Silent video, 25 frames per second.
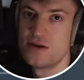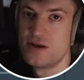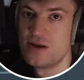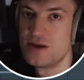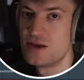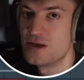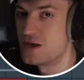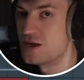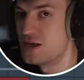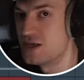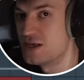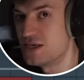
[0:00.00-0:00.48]

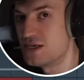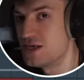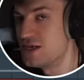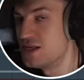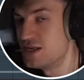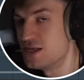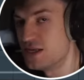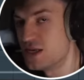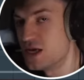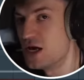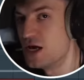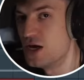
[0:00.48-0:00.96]
can see
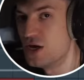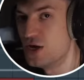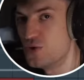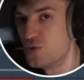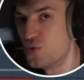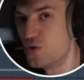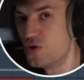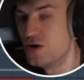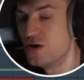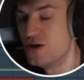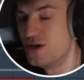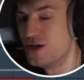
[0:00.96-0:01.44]
the diode
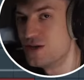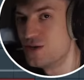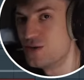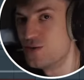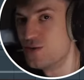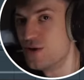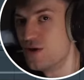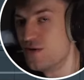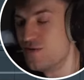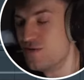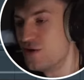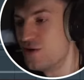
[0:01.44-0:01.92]
1 is
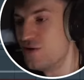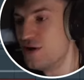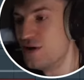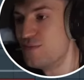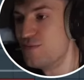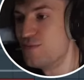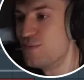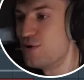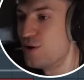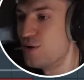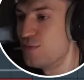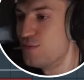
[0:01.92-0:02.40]
a very
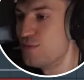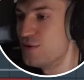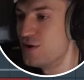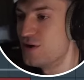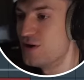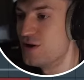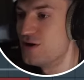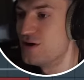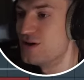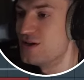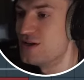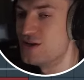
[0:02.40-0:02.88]

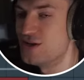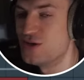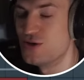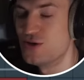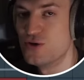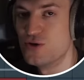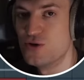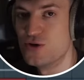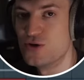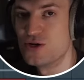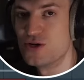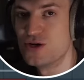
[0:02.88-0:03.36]
popular
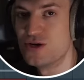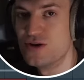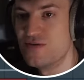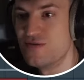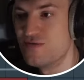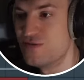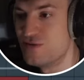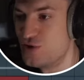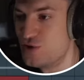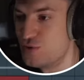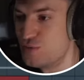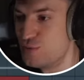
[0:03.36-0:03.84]
distortion
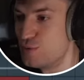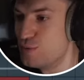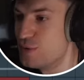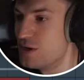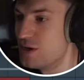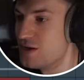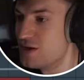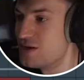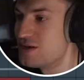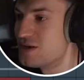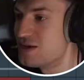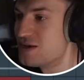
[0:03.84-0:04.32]
for drum and
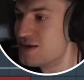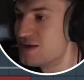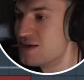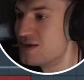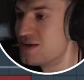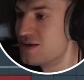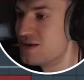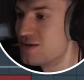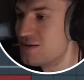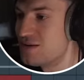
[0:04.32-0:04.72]
bass. And